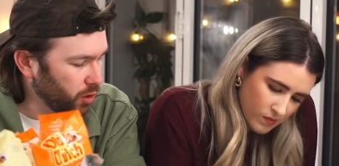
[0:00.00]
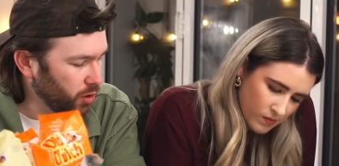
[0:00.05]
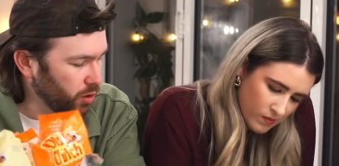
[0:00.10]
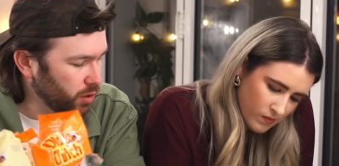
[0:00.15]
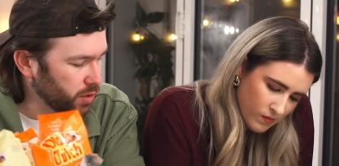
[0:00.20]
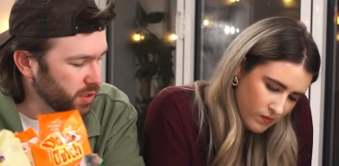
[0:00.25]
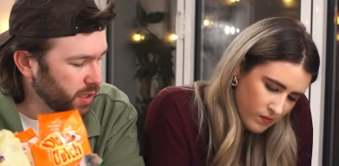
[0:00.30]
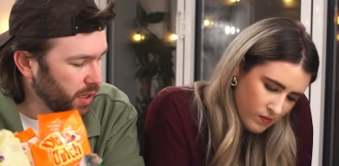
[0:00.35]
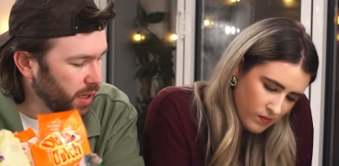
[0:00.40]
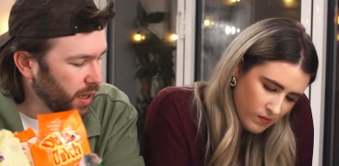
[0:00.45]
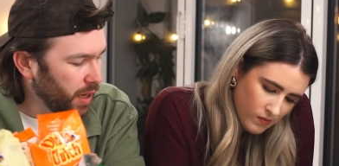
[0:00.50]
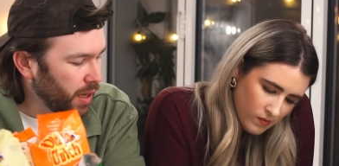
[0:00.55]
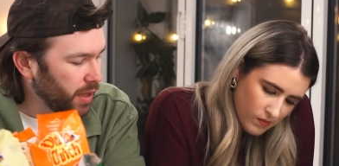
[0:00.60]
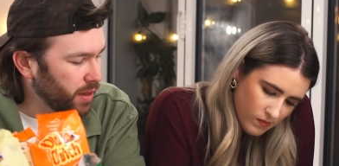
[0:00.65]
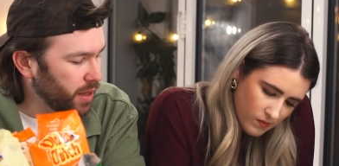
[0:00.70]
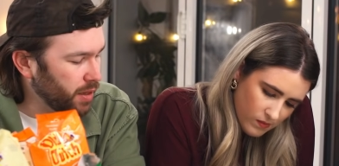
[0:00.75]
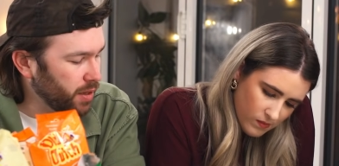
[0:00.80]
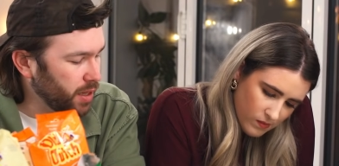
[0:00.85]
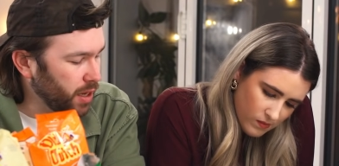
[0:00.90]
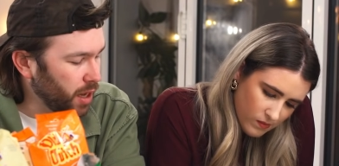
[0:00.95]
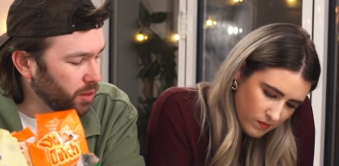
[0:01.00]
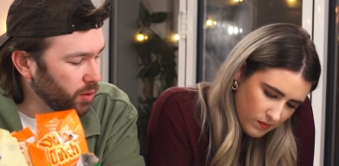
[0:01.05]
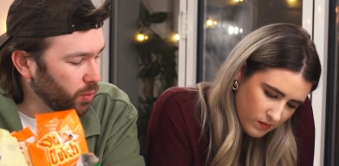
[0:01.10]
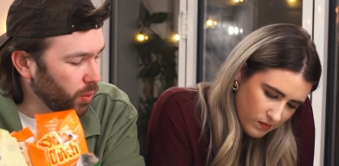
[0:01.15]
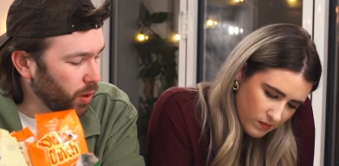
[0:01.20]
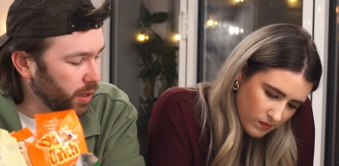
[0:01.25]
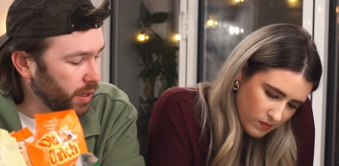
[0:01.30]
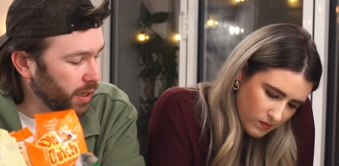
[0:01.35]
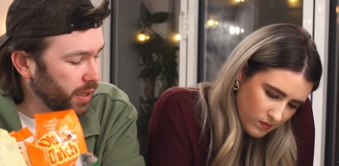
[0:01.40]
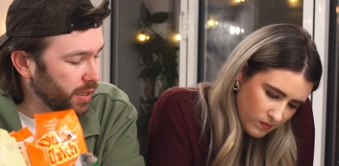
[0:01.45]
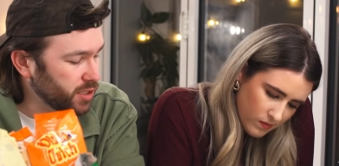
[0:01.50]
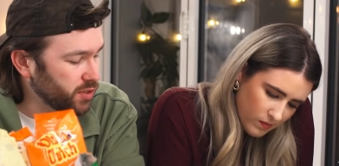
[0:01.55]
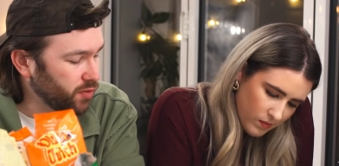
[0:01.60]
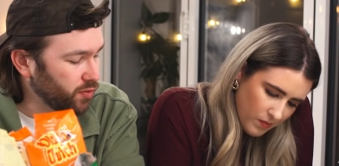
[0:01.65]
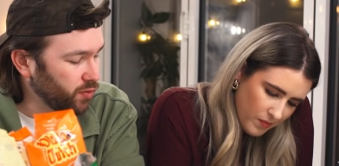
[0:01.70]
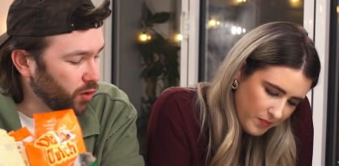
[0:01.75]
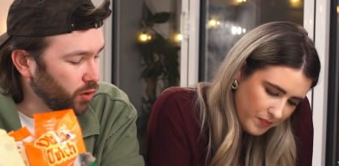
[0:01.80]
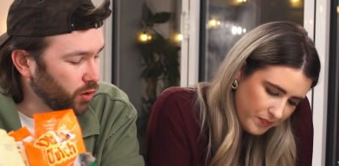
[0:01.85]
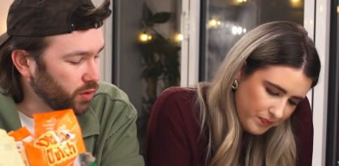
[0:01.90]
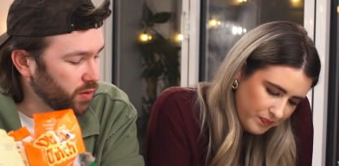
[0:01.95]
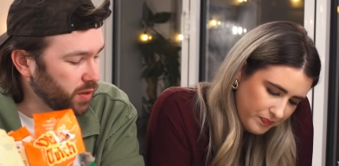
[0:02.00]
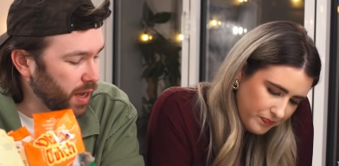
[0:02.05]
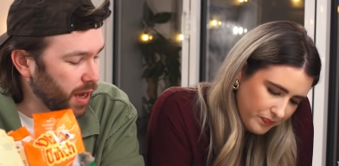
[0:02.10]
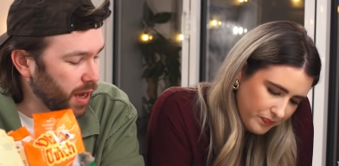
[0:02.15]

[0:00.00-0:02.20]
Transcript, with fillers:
Speaker 1: course. And then the other one is Fort